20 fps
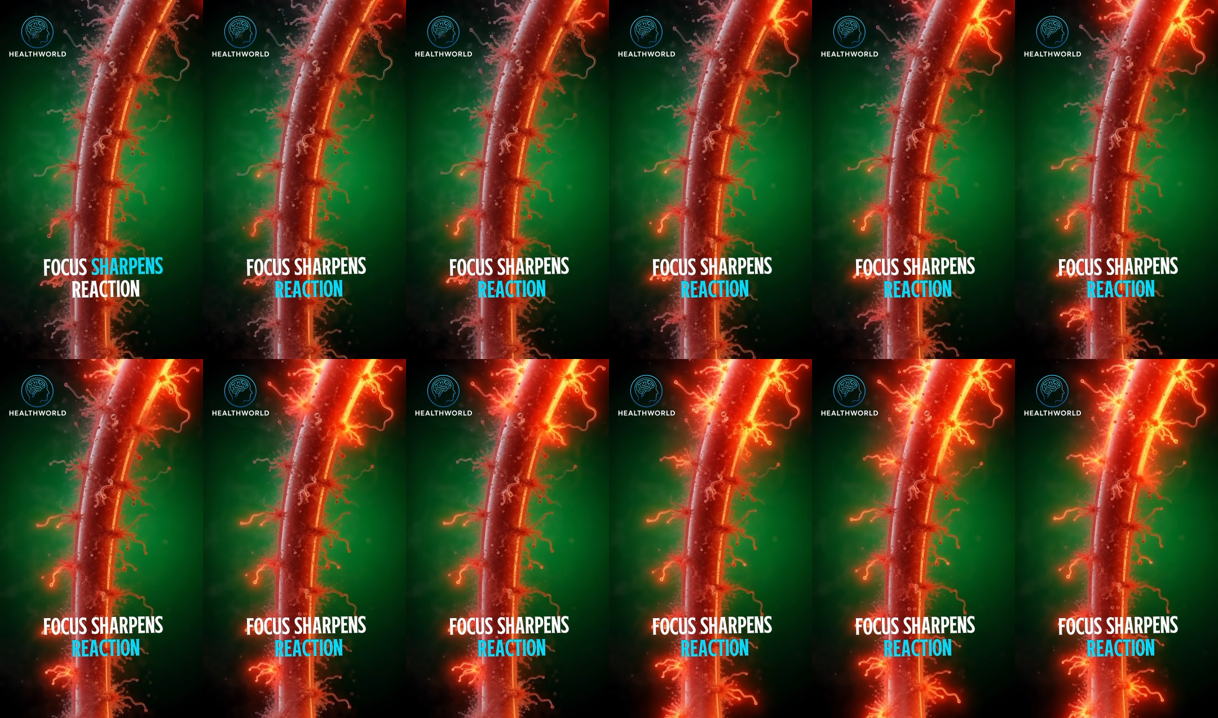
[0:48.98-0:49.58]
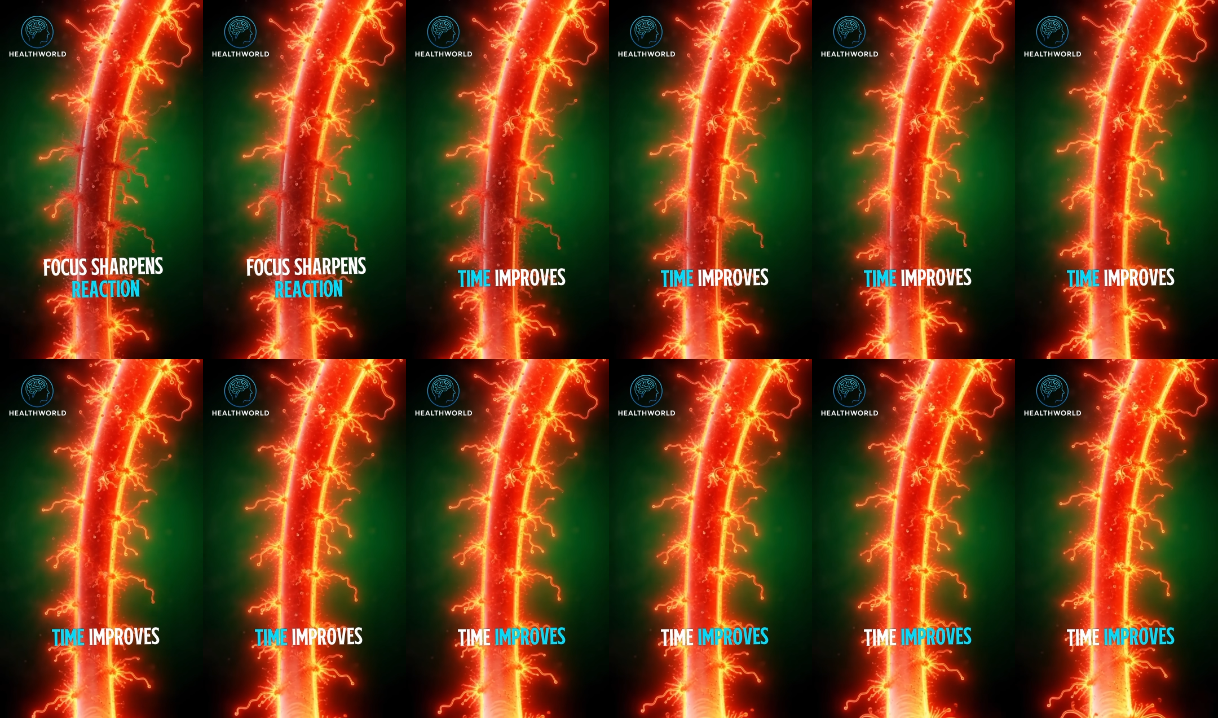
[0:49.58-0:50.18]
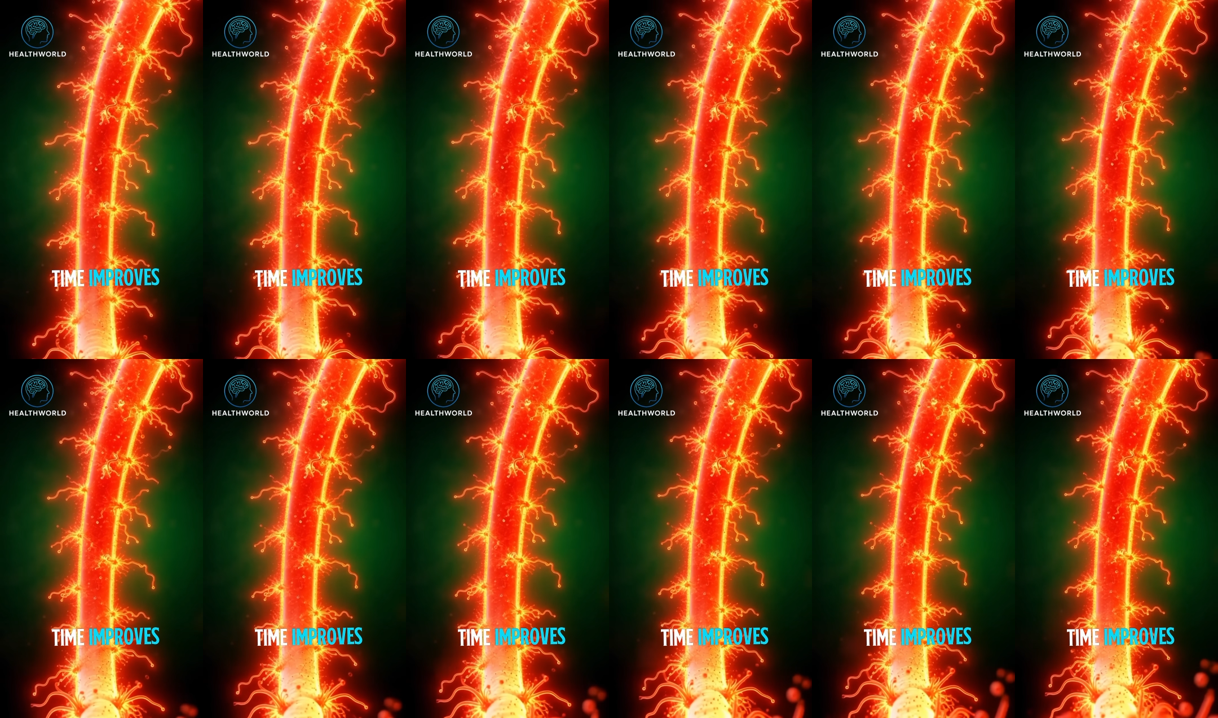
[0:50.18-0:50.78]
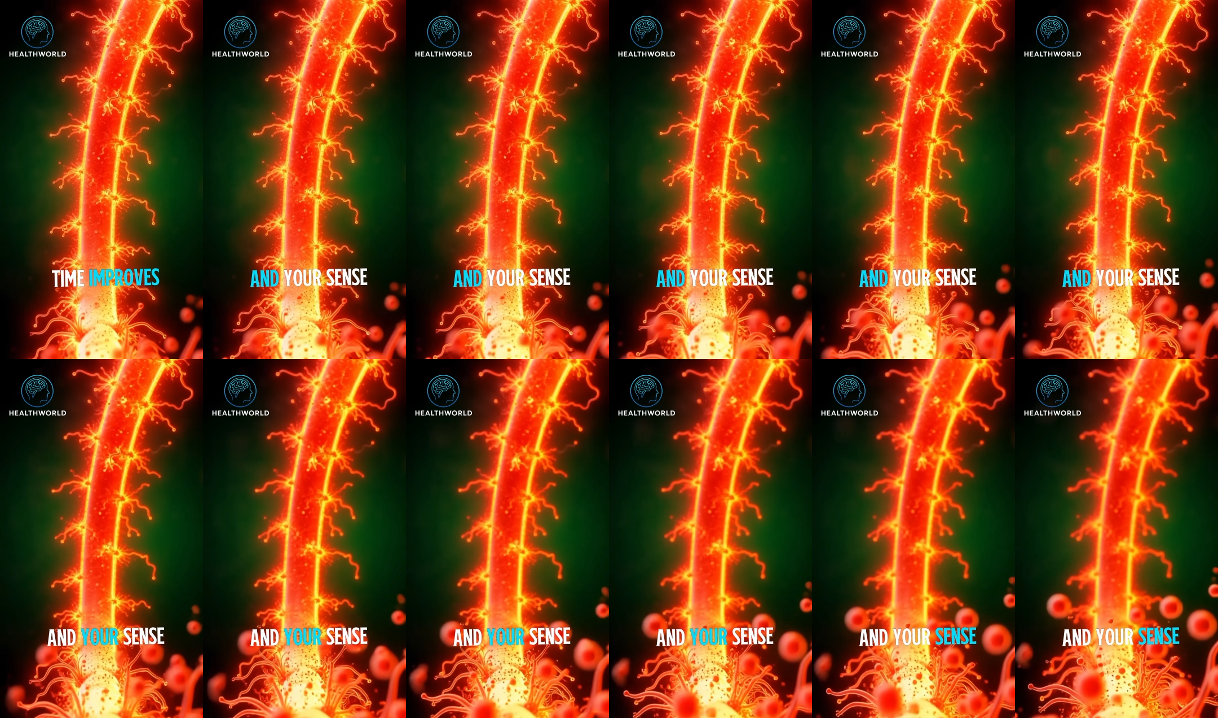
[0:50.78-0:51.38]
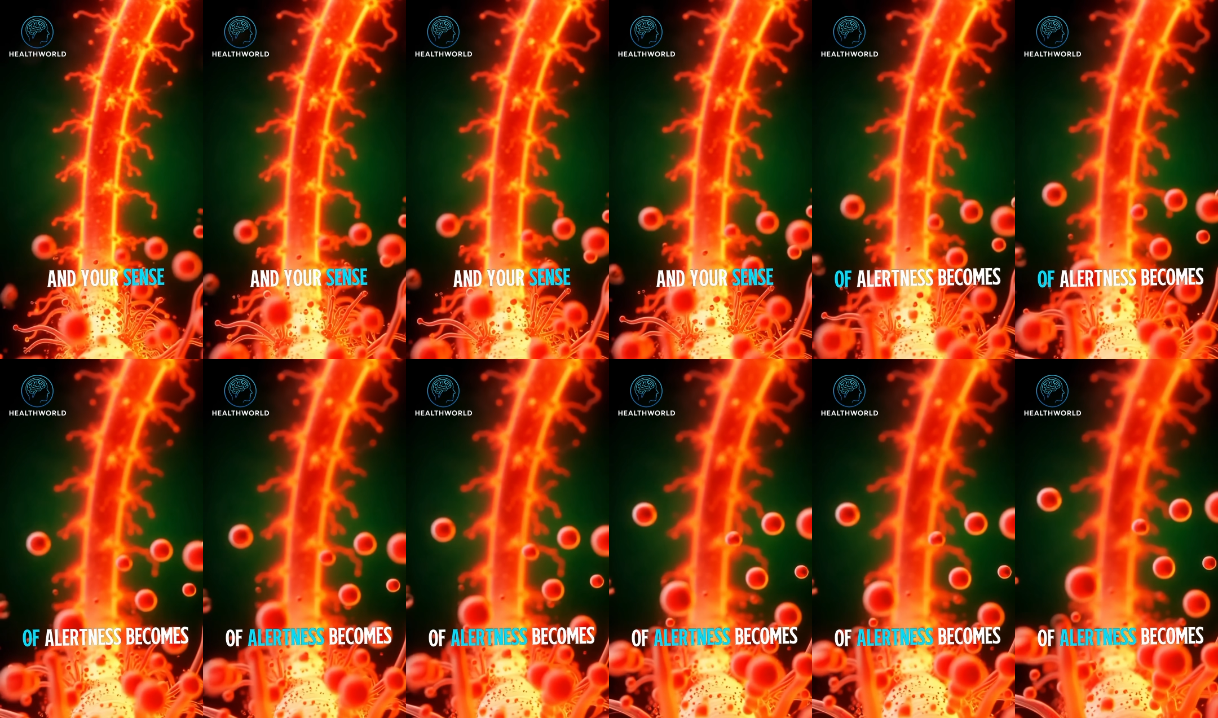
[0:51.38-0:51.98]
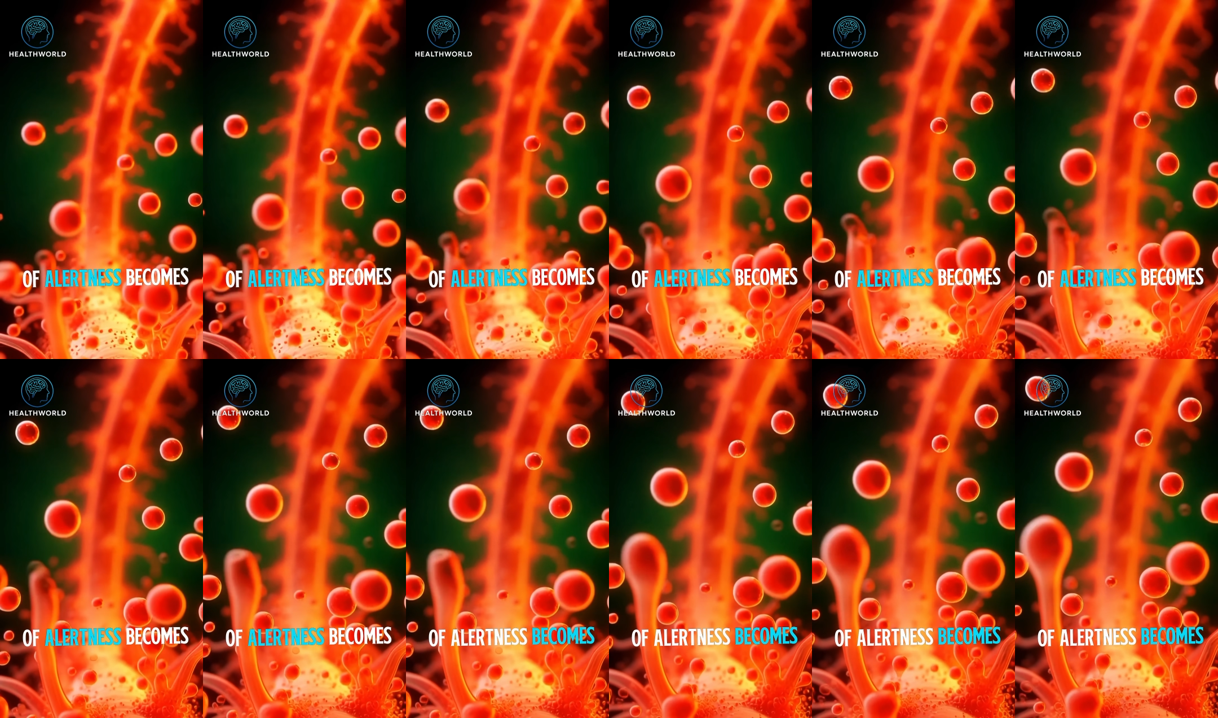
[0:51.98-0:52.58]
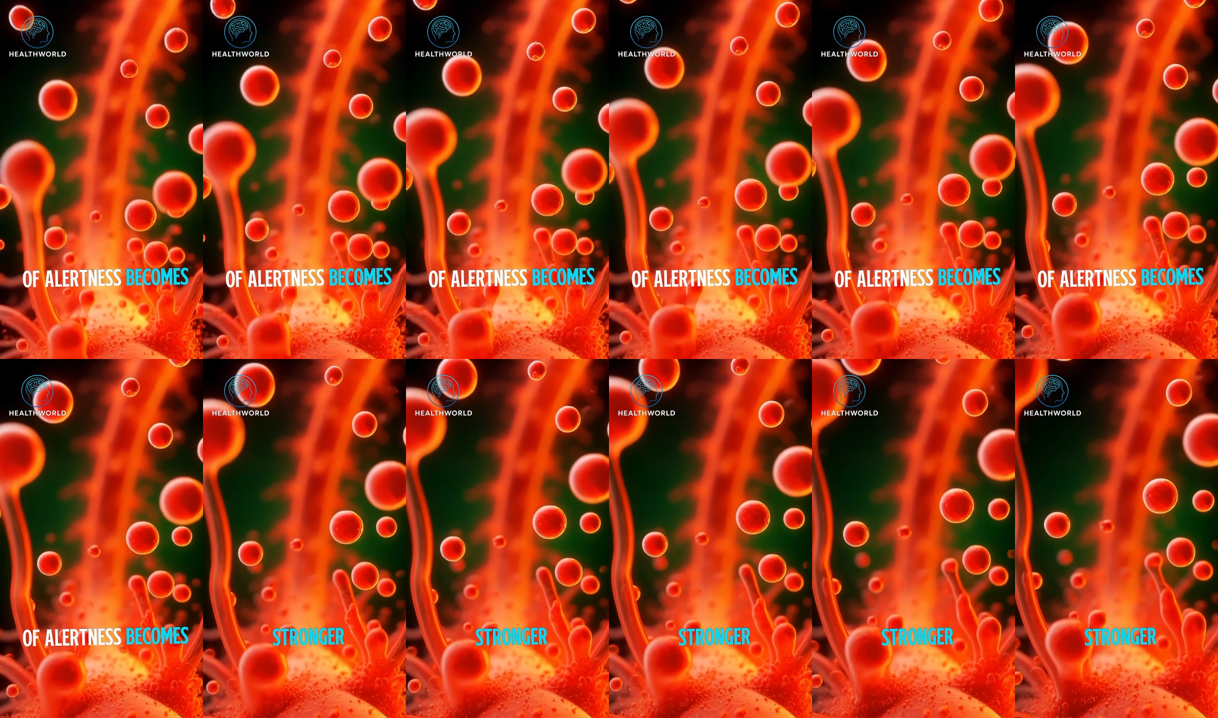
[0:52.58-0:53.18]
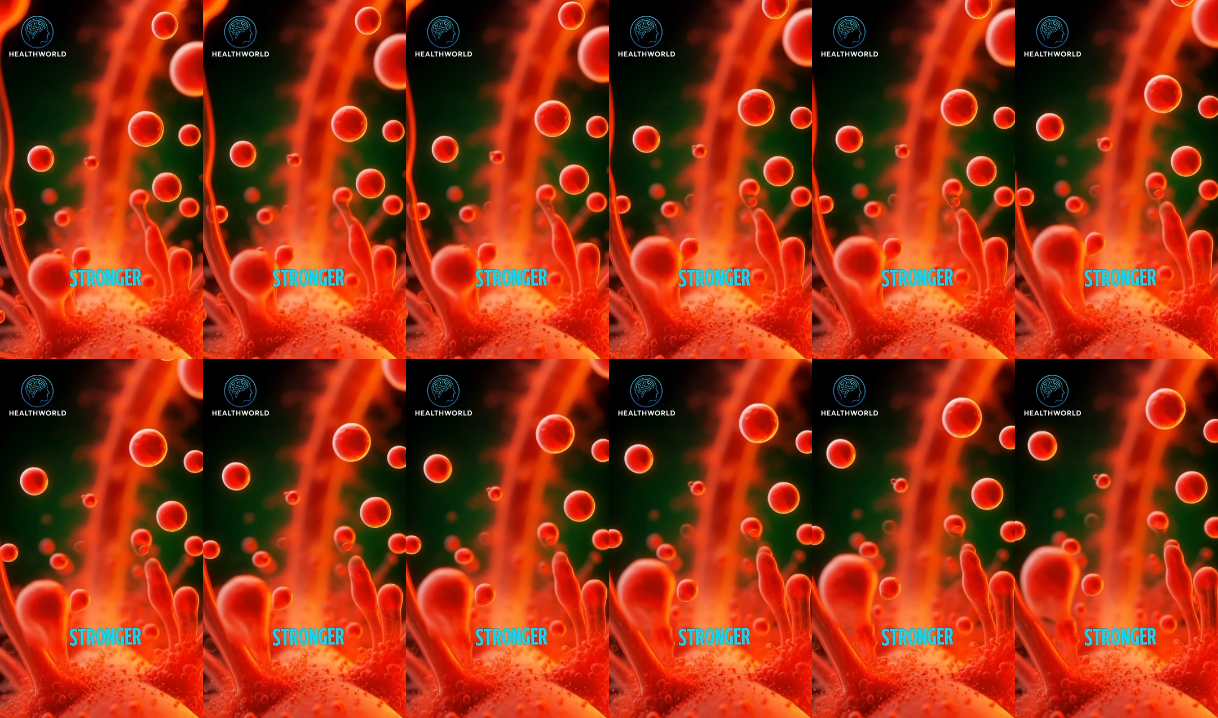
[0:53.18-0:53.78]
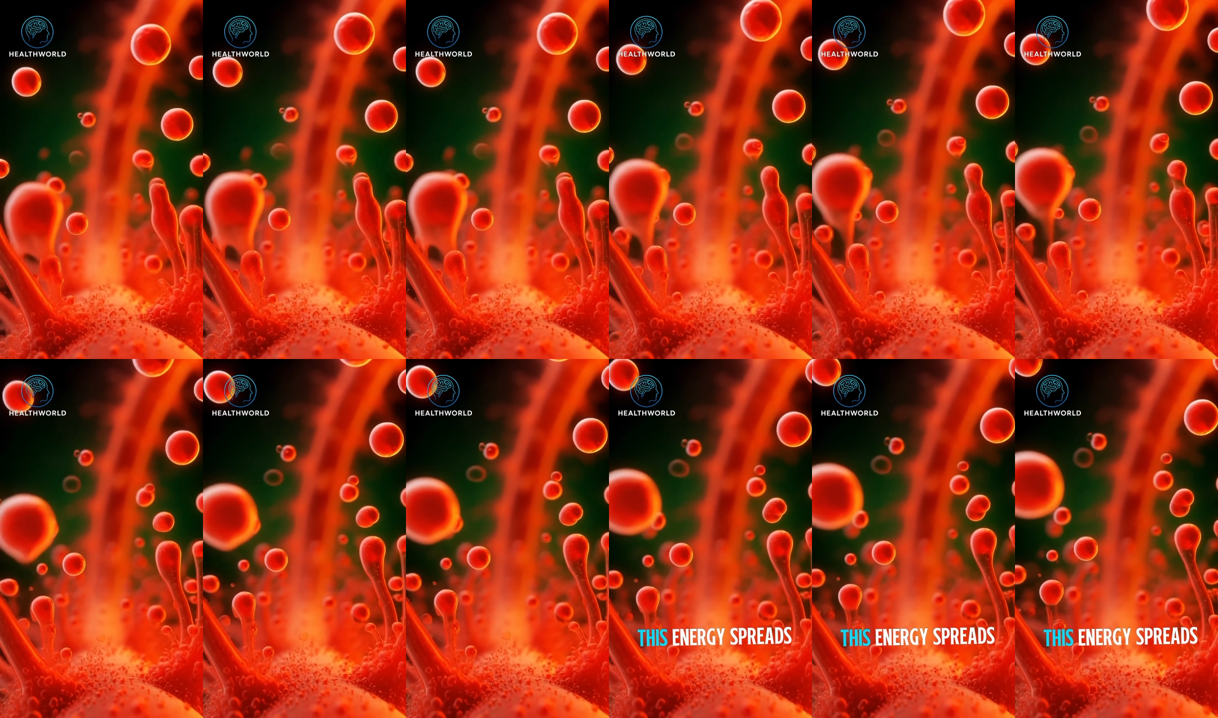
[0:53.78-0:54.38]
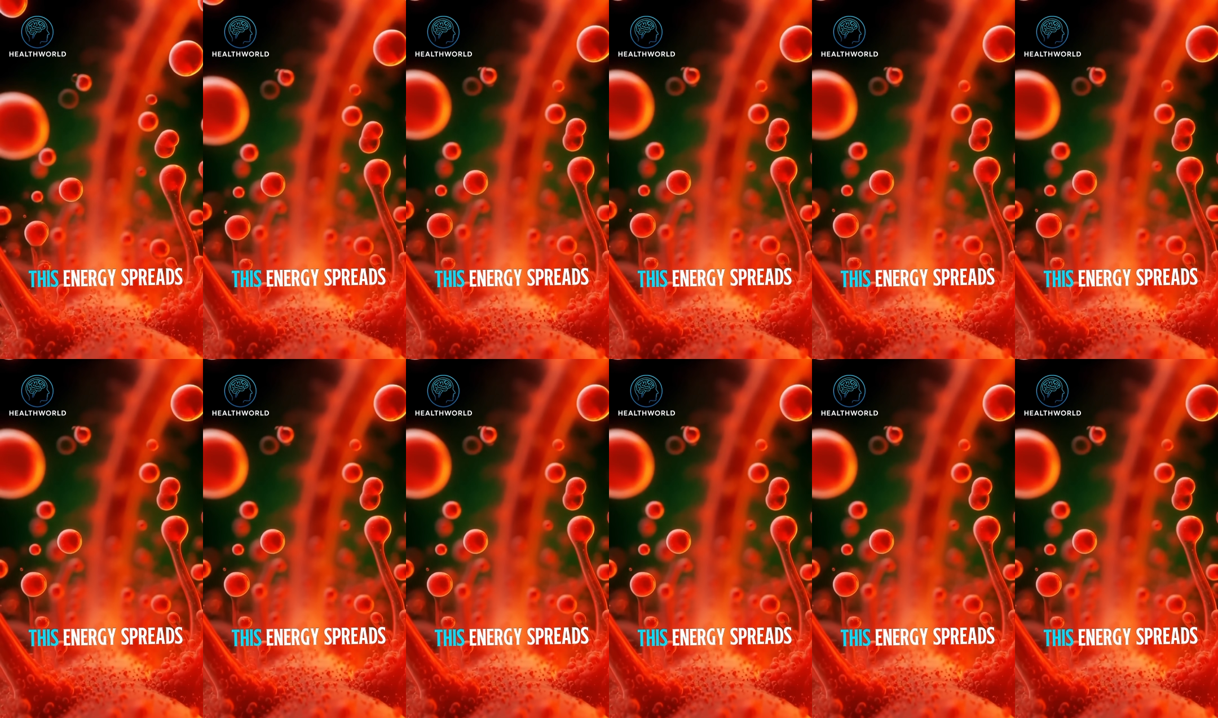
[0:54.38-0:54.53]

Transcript: No face is visible, so there are no lips to read.